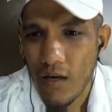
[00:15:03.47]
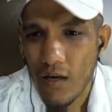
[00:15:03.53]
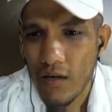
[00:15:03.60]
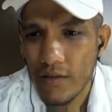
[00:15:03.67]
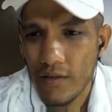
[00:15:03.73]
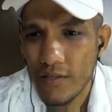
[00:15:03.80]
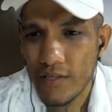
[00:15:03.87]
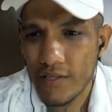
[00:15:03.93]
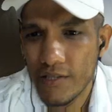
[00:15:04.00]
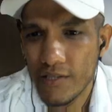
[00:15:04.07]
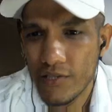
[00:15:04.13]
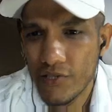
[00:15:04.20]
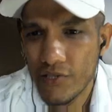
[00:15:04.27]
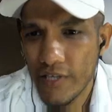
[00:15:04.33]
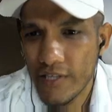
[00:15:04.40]
this is
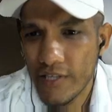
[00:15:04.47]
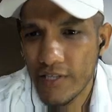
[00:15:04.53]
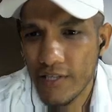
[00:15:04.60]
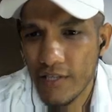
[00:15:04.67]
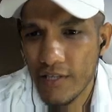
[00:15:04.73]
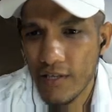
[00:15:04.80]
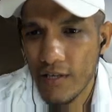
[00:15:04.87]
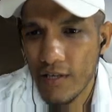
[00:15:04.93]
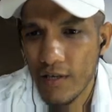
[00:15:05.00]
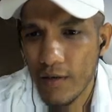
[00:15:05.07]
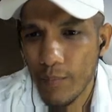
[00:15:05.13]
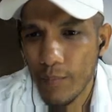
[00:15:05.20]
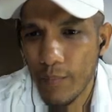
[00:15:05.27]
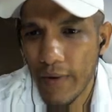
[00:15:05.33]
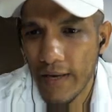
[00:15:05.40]
6
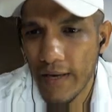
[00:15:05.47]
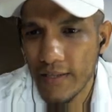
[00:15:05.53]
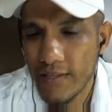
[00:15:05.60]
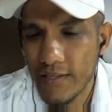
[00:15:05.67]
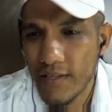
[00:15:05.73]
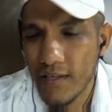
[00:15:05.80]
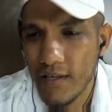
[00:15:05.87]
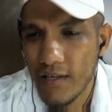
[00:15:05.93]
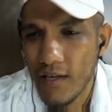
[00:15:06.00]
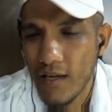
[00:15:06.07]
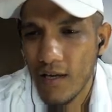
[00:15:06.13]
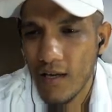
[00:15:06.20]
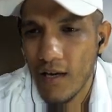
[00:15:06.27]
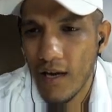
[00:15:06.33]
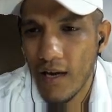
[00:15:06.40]
plus,
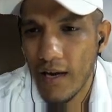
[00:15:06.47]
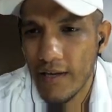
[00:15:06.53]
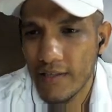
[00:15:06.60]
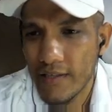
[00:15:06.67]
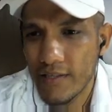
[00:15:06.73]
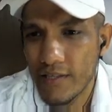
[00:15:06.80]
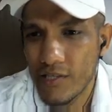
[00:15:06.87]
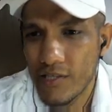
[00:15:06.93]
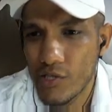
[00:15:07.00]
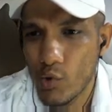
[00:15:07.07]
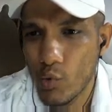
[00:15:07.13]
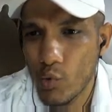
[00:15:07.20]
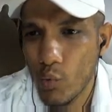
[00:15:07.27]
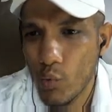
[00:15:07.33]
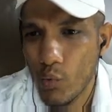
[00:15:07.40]
and this is
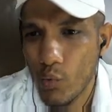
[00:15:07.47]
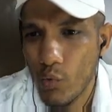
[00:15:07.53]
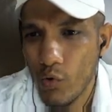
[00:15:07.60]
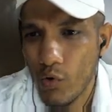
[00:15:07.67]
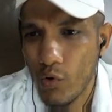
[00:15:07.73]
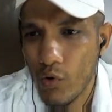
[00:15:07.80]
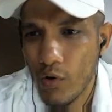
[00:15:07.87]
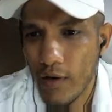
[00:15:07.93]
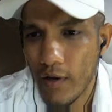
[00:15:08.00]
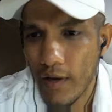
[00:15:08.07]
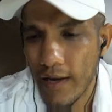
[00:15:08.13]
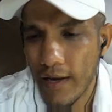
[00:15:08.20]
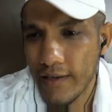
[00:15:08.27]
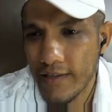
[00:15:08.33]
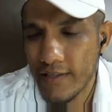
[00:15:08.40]
2,
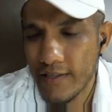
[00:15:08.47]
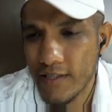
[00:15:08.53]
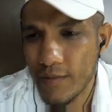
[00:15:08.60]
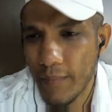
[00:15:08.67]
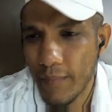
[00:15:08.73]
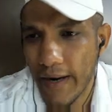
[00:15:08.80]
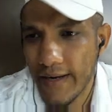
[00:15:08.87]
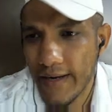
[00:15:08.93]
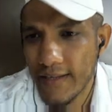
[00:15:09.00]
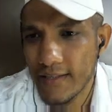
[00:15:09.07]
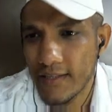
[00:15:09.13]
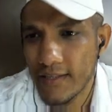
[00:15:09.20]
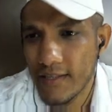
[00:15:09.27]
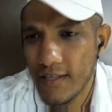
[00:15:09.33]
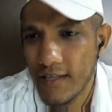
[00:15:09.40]
and this is
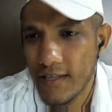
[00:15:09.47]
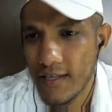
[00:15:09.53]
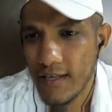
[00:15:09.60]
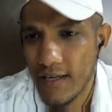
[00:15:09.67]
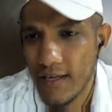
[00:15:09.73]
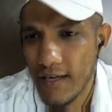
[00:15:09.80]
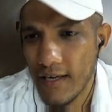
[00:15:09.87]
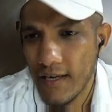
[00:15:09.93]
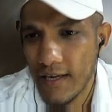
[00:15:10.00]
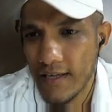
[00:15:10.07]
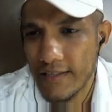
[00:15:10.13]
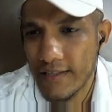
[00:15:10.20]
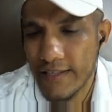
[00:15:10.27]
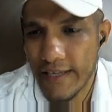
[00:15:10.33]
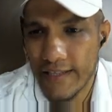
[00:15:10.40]
minus
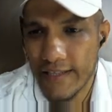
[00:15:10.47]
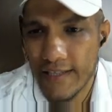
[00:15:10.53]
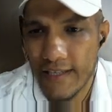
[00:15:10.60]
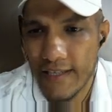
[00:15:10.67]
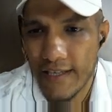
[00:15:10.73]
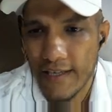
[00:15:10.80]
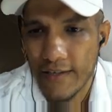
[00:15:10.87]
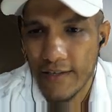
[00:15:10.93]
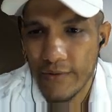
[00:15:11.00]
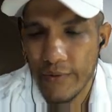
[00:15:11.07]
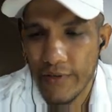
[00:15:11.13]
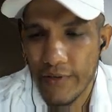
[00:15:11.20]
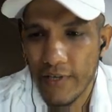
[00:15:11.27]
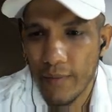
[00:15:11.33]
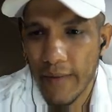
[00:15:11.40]
6. So
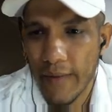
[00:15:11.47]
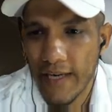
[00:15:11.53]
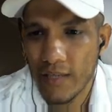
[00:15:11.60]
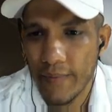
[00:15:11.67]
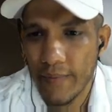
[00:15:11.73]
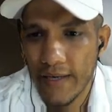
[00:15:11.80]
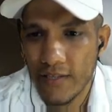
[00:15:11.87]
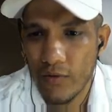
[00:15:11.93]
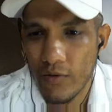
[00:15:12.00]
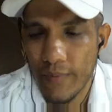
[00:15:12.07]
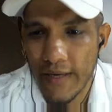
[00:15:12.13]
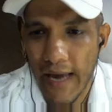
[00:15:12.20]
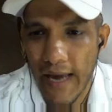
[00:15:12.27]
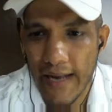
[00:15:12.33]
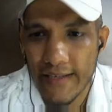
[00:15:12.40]
here minus minus will be
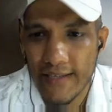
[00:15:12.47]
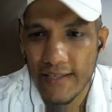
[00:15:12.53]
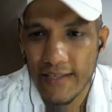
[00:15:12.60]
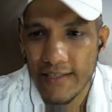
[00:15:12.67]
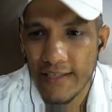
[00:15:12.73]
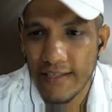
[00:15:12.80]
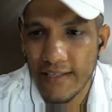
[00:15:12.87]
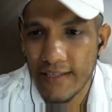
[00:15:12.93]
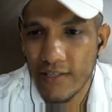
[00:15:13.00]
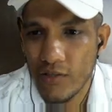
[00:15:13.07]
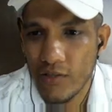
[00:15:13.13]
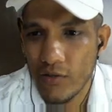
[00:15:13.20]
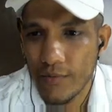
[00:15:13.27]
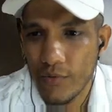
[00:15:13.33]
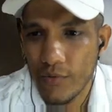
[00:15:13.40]
cancelled, 6
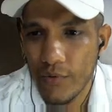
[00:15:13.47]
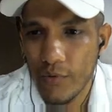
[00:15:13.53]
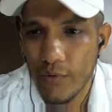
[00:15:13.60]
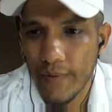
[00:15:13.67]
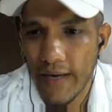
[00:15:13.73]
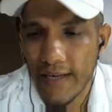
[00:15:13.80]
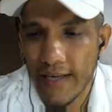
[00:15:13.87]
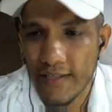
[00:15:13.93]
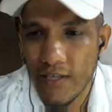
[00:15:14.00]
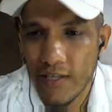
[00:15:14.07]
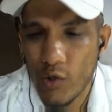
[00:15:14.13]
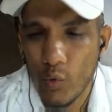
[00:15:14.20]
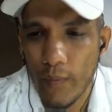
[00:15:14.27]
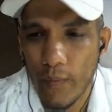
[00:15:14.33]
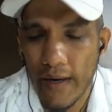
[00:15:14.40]
is going to be cancelled,
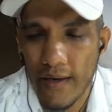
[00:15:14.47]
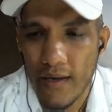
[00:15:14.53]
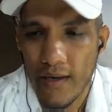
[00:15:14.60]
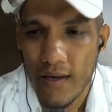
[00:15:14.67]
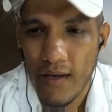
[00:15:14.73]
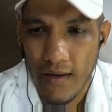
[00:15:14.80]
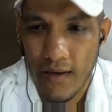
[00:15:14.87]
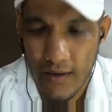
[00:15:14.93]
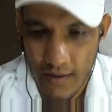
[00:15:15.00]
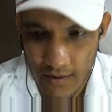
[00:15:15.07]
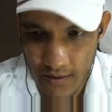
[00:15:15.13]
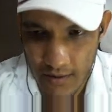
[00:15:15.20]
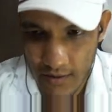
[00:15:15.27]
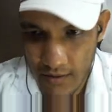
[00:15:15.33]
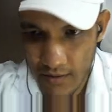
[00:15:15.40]
2 by
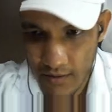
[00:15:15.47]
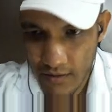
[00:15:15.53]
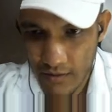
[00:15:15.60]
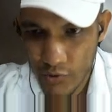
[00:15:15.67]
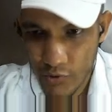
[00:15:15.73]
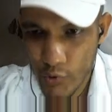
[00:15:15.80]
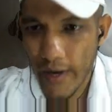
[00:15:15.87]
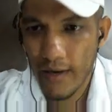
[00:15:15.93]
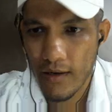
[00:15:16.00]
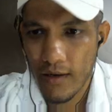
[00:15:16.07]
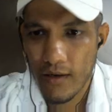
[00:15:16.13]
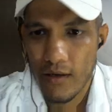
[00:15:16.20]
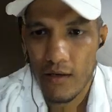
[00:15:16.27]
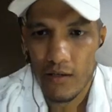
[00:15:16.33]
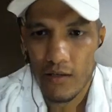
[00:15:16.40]
12,
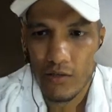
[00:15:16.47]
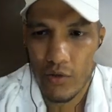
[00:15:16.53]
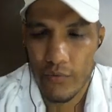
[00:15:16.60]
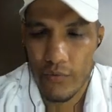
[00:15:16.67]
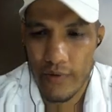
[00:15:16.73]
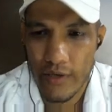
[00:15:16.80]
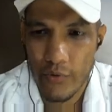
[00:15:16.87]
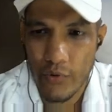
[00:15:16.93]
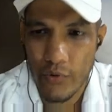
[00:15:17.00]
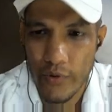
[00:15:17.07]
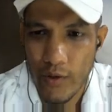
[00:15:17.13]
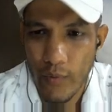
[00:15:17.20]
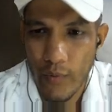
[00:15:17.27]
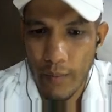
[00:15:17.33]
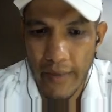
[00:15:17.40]
so we are going to
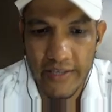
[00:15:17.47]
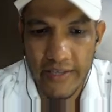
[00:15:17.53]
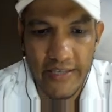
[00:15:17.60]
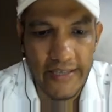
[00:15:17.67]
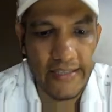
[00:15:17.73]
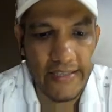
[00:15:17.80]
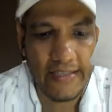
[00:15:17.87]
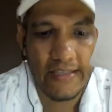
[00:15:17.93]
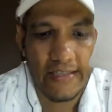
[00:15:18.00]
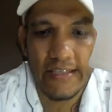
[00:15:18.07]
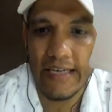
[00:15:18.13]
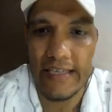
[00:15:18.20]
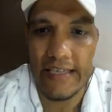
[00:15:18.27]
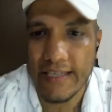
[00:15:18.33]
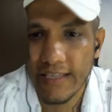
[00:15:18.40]
get 1 by 6. So
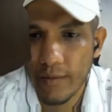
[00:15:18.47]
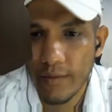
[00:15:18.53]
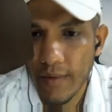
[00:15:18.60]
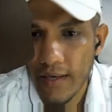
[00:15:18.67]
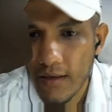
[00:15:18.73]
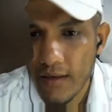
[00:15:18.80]
that is nothing but